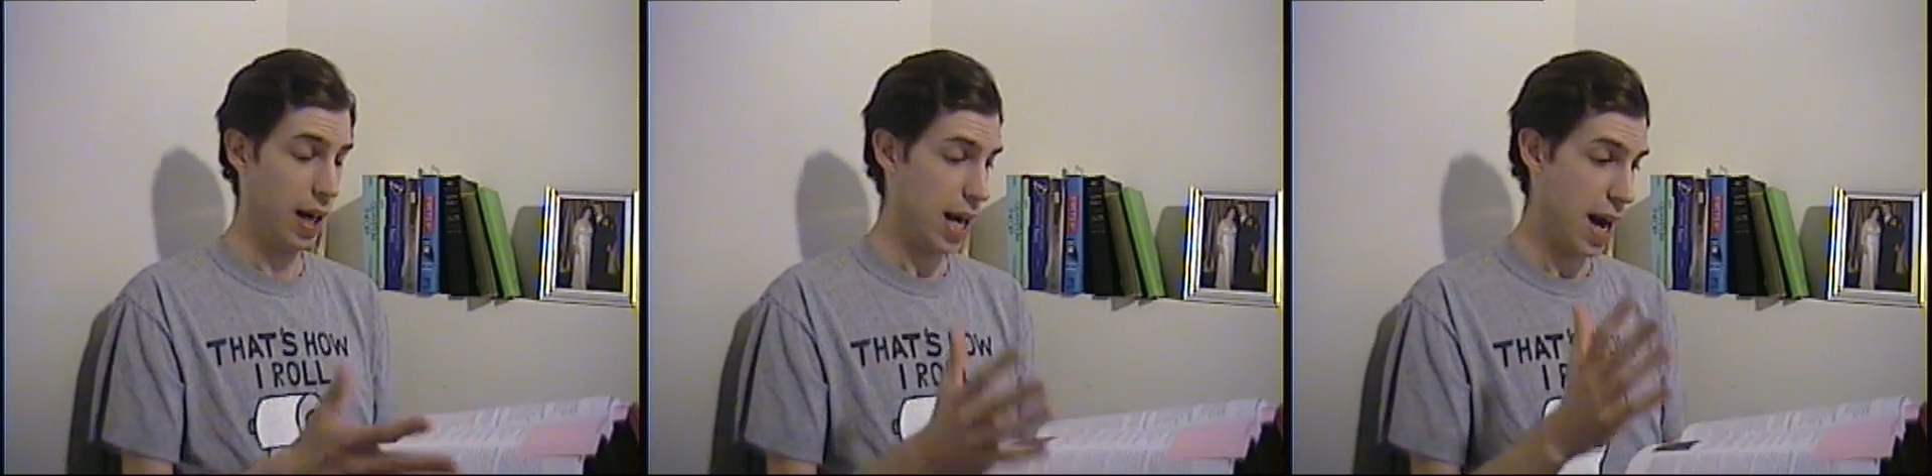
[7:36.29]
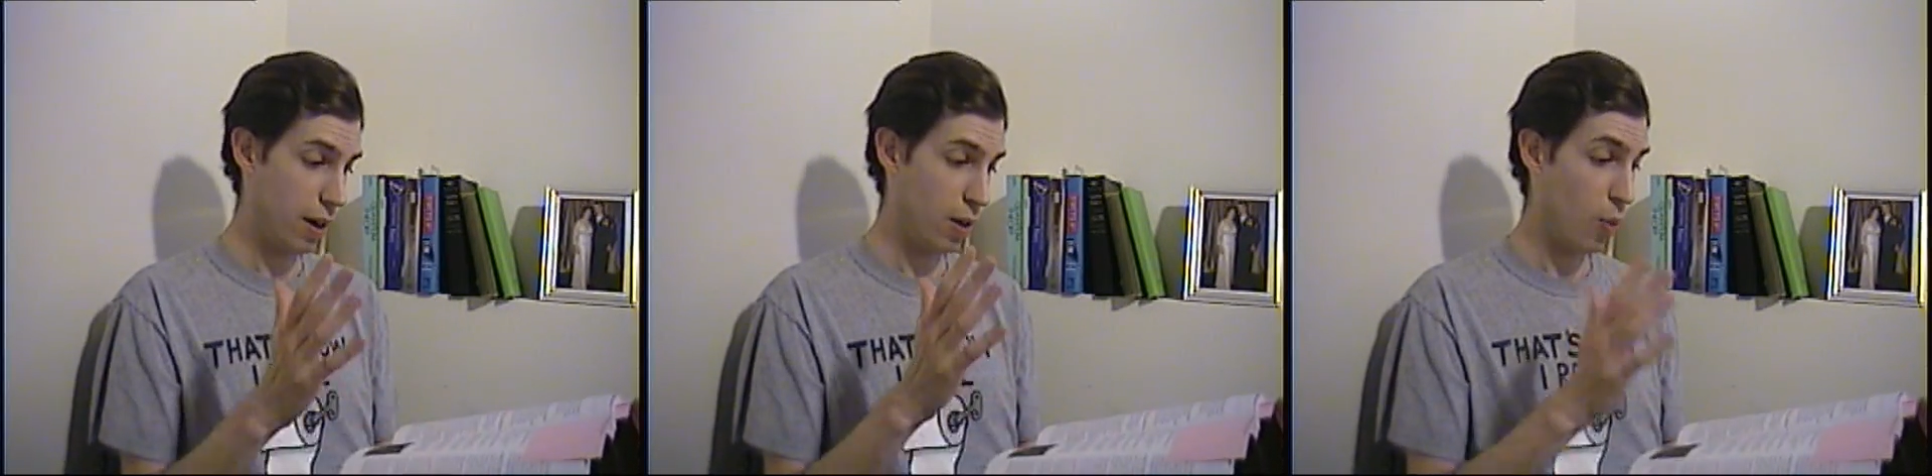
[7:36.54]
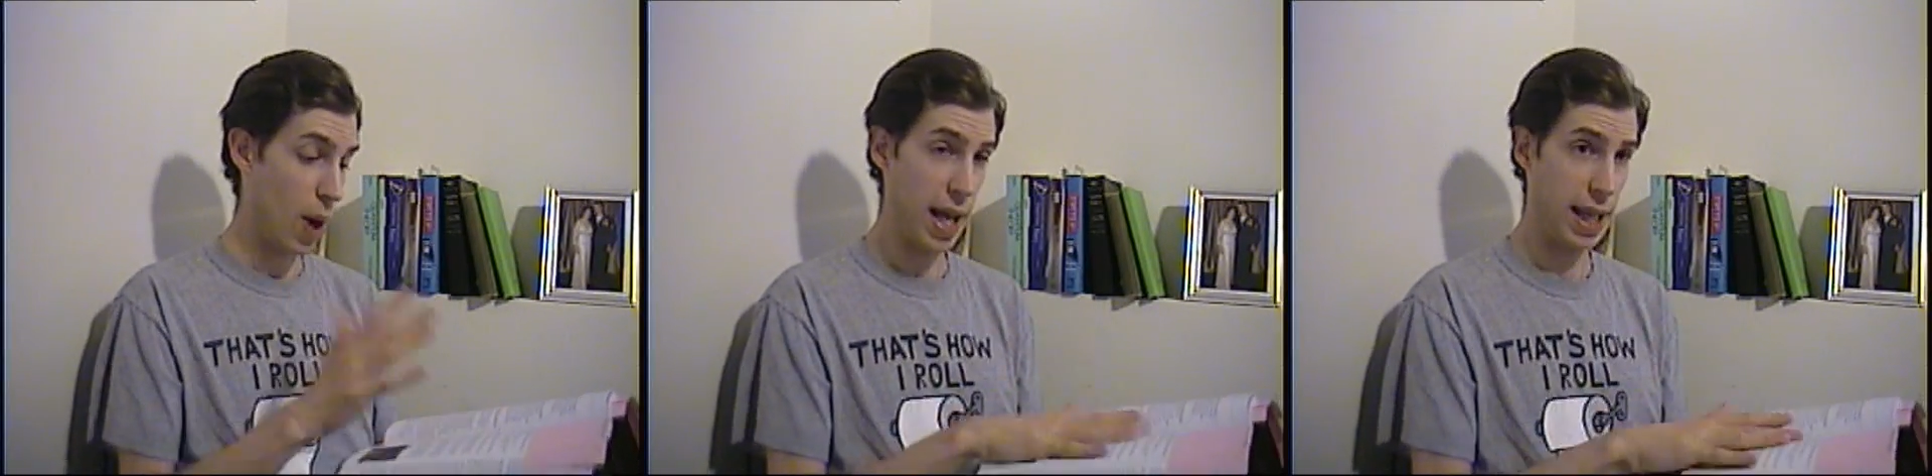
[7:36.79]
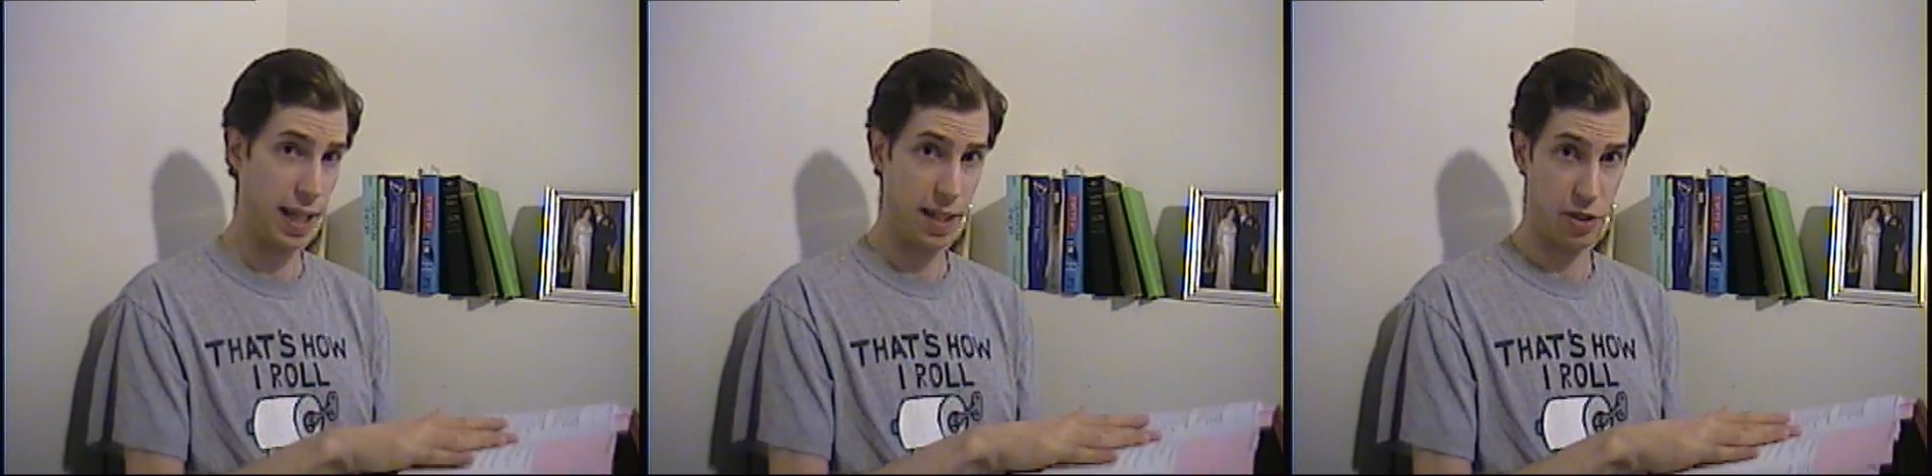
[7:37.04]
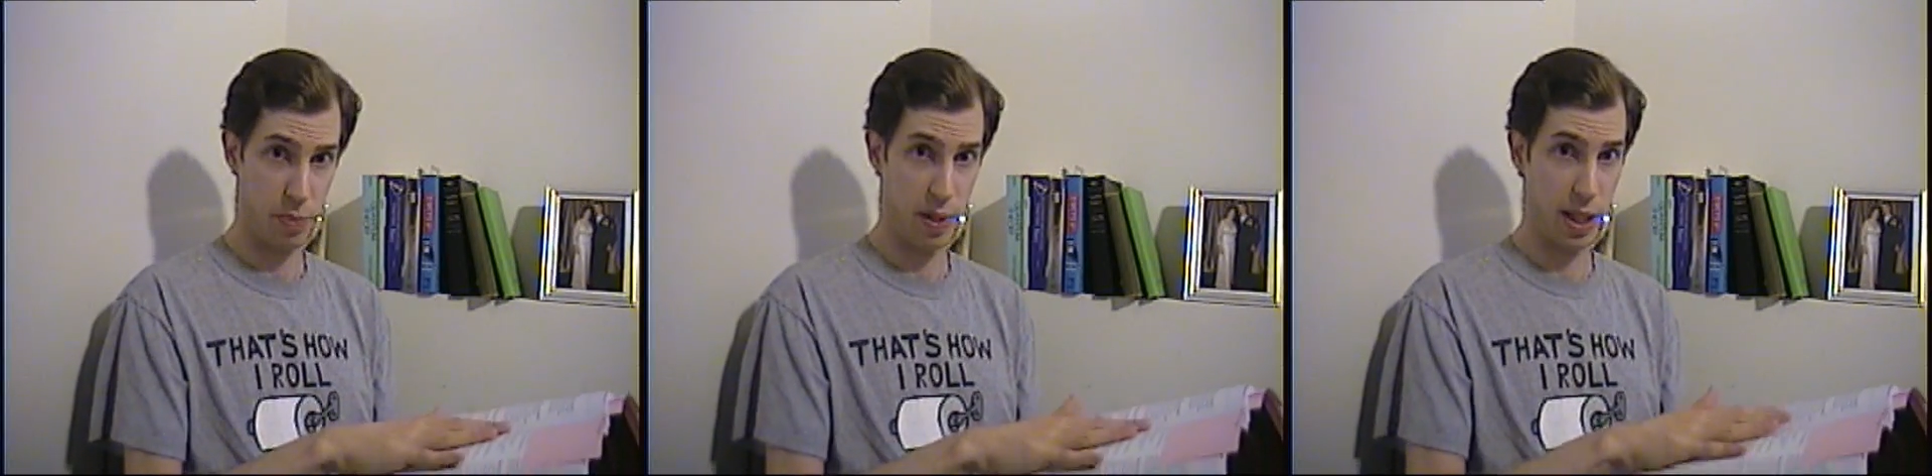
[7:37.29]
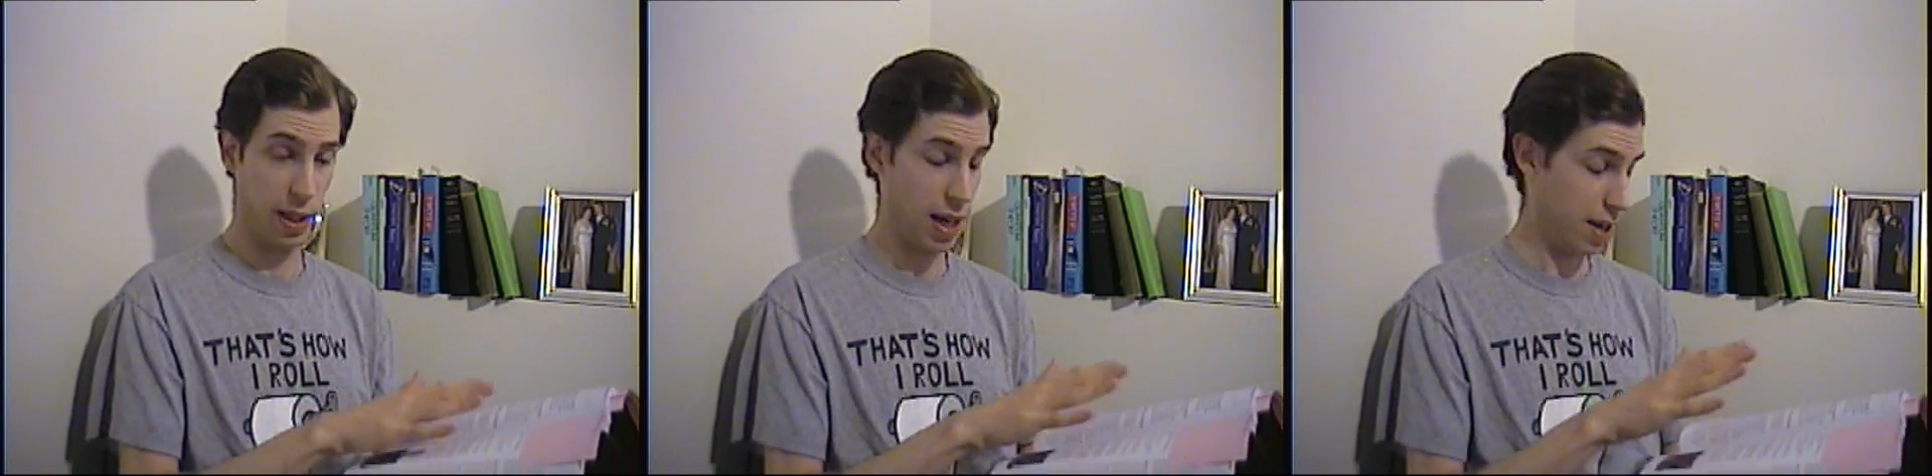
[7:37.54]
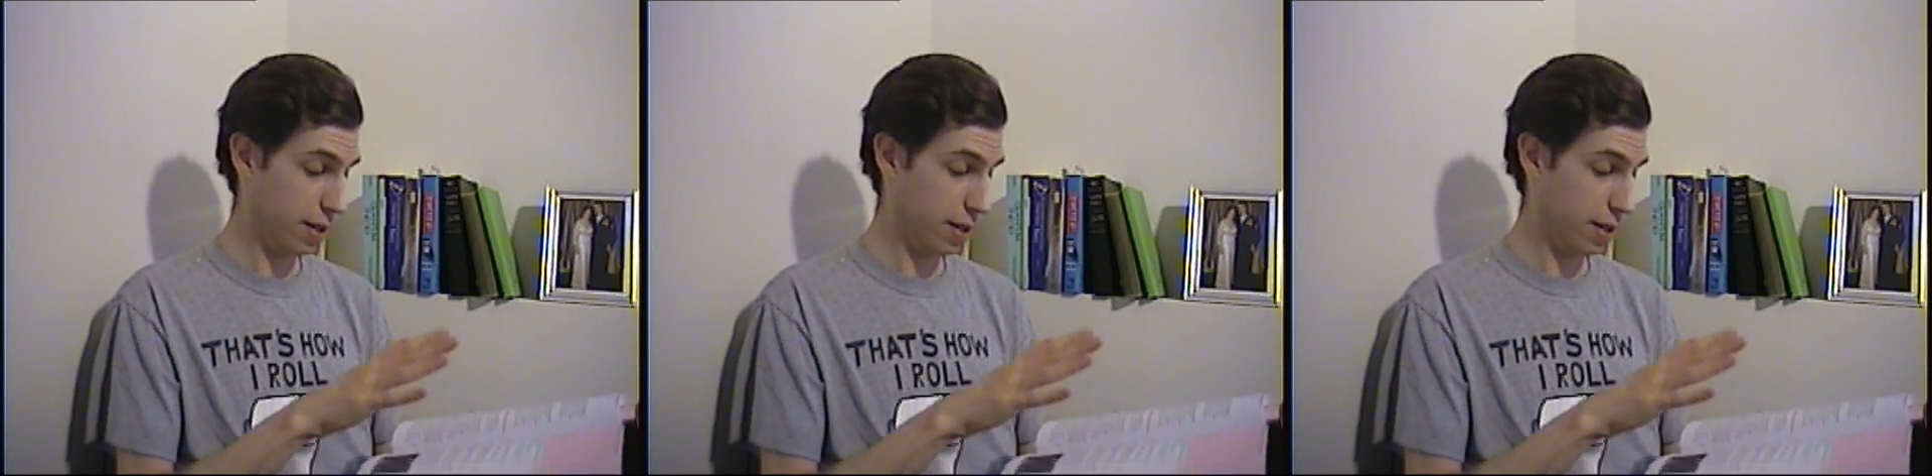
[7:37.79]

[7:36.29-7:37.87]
I don't know why that is, but